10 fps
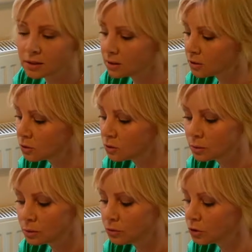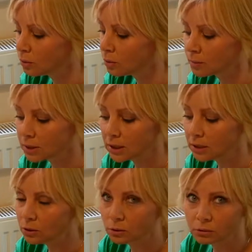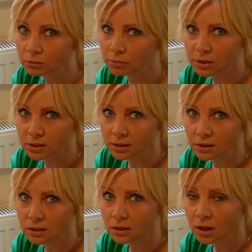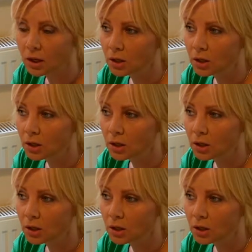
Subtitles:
Is that to do with job, money, your own business?